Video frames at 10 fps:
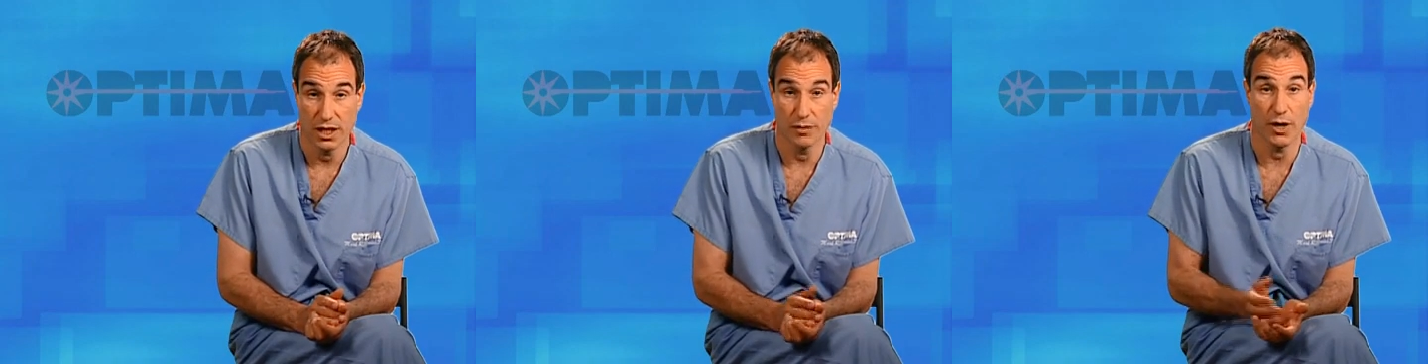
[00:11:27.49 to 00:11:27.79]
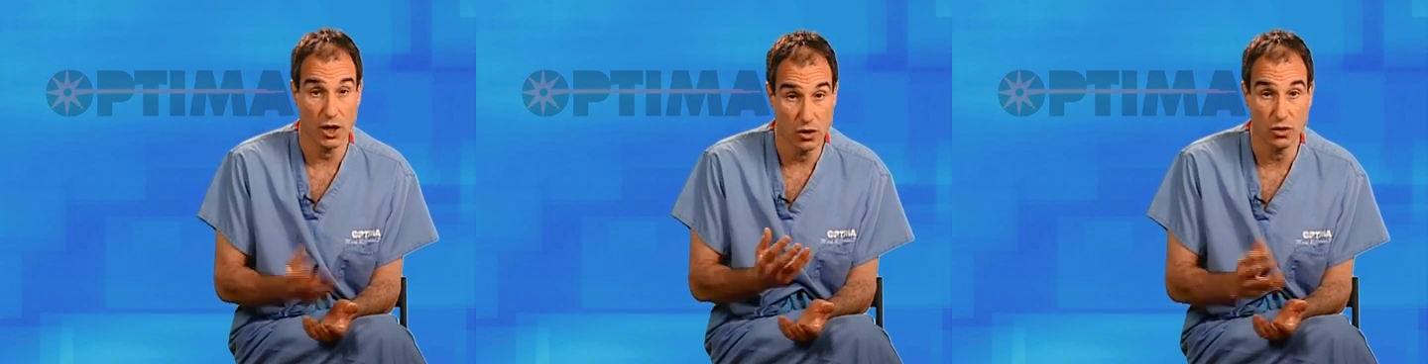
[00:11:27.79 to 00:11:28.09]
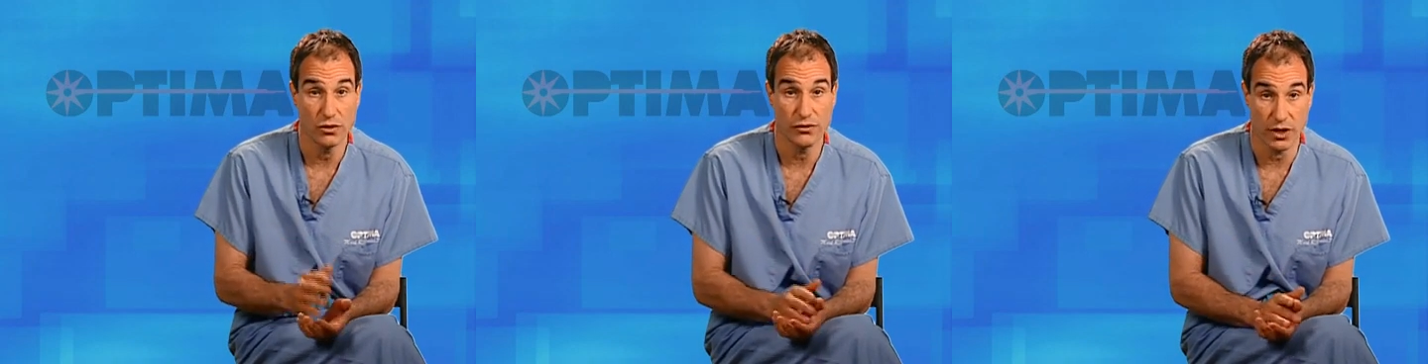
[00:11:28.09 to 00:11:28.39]
in my
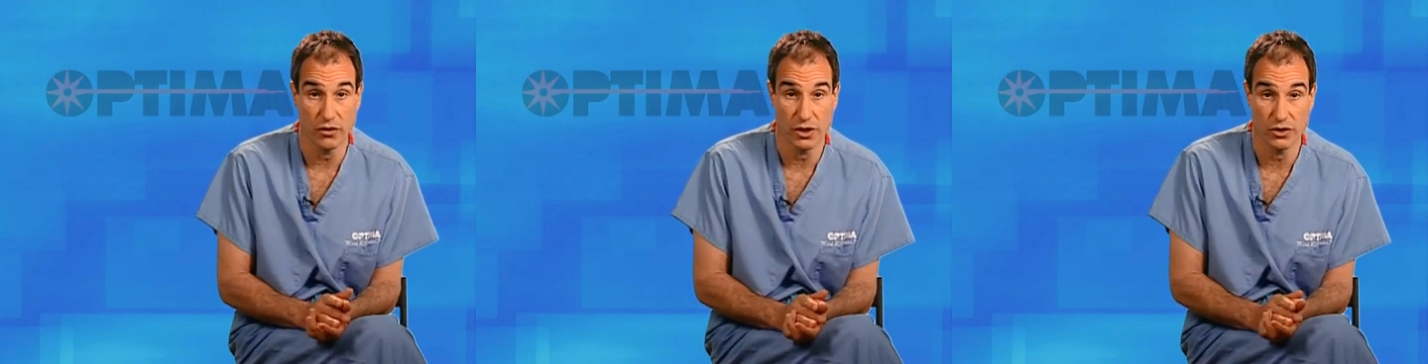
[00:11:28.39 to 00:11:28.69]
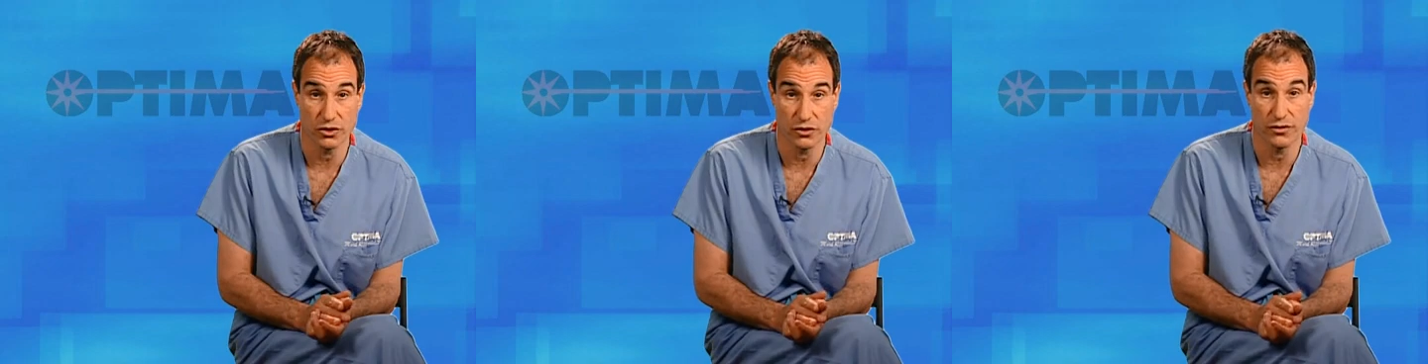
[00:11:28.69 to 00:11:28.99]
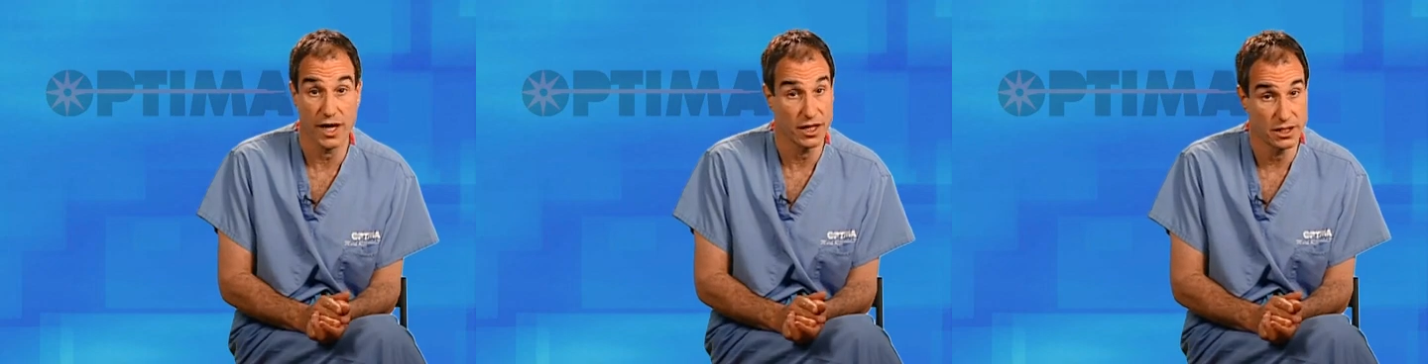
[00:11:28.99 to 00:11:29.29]
own federally
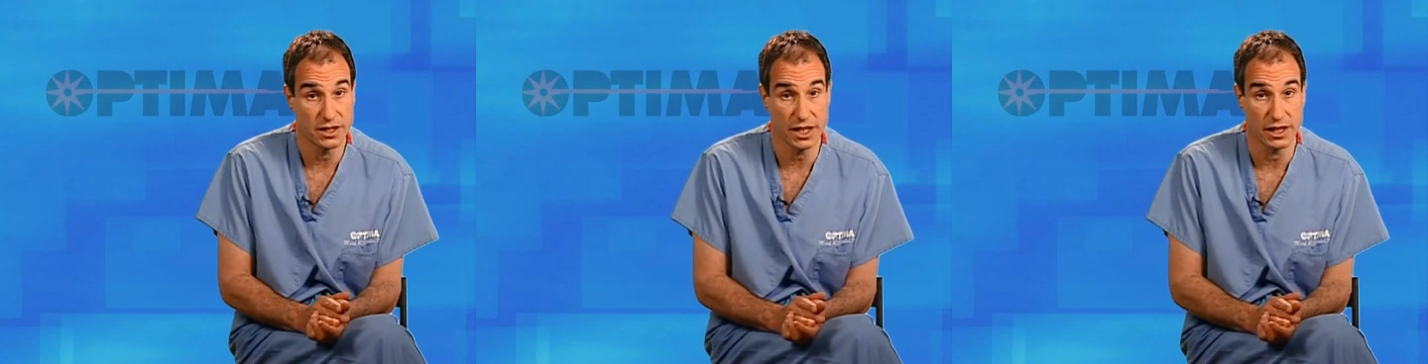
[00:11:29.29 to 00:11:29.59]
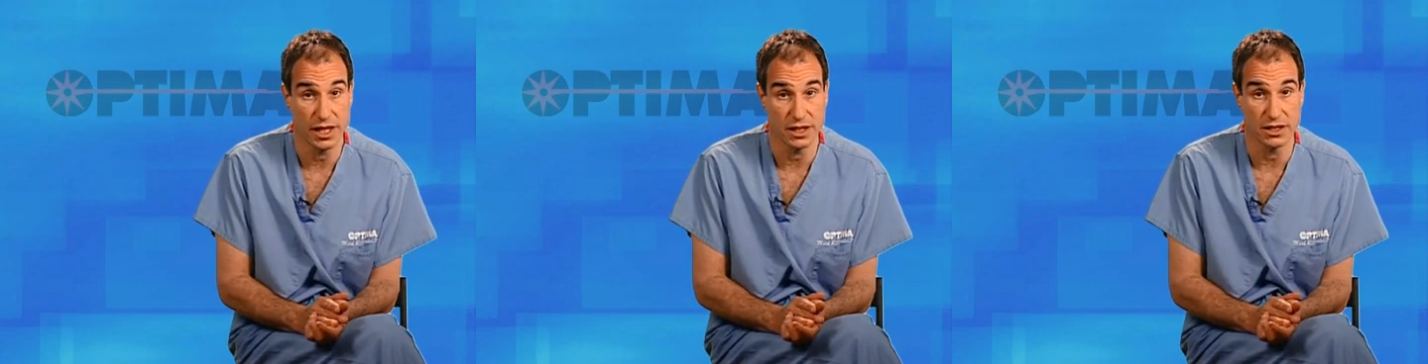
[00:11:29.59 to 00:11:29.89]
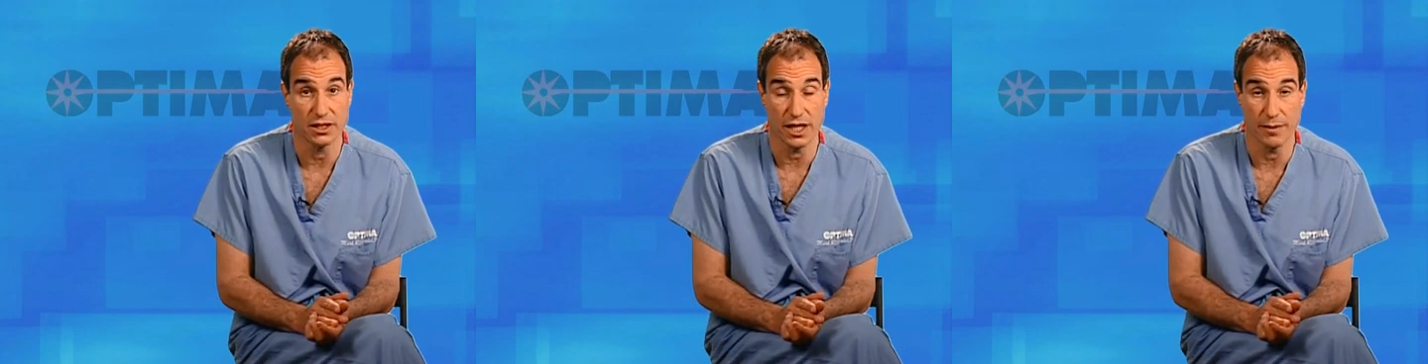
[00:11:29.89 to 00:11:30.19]
certified and state
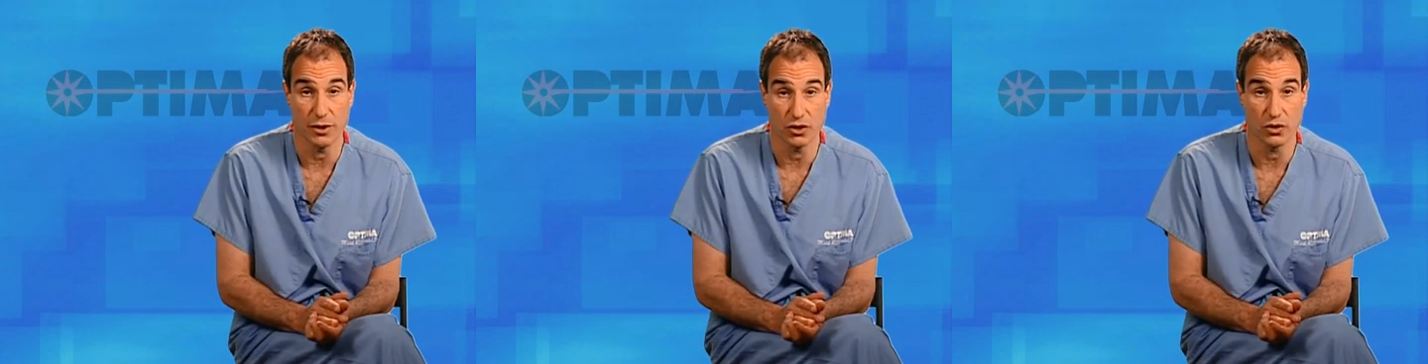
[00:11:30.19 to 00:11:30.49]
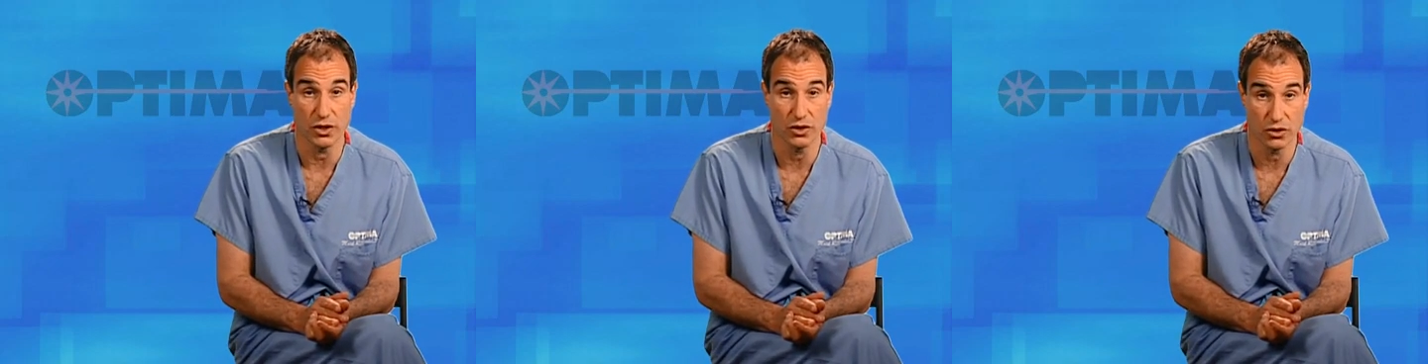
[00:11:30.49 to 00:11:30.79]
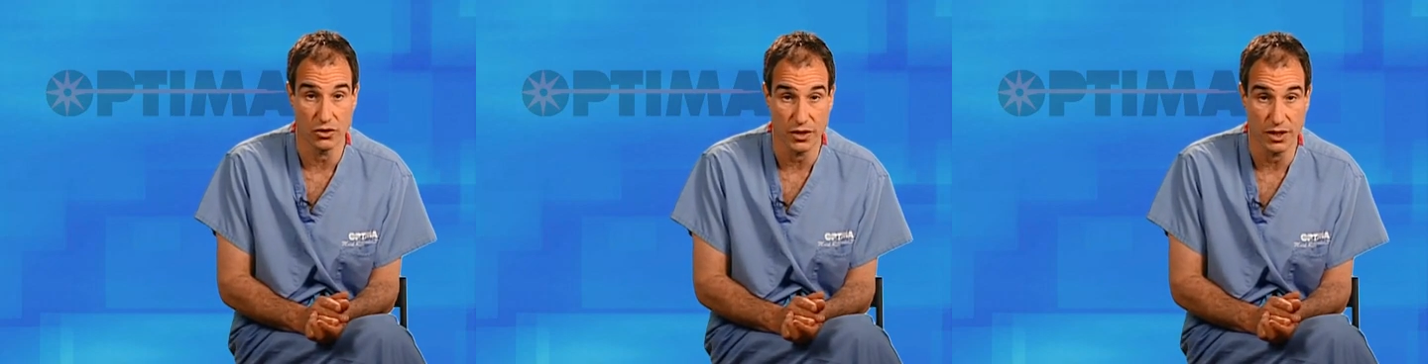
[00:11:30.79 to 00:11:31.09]
licensed ambulatory
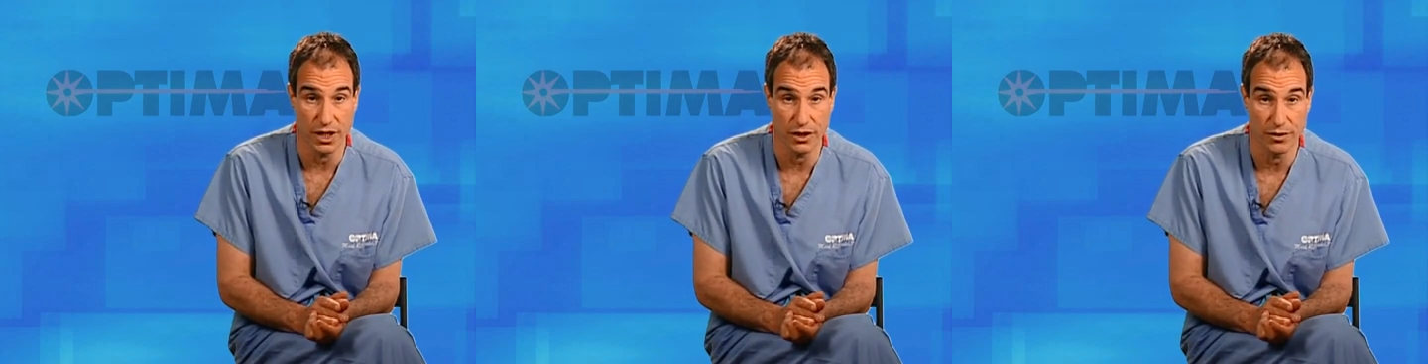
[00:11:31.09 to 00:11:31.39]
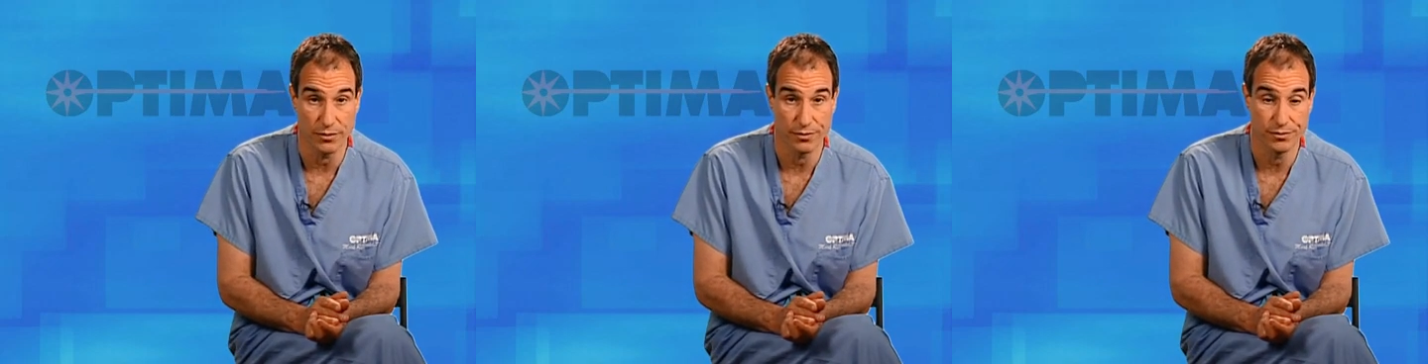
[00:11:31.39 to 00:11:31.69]
surgery center.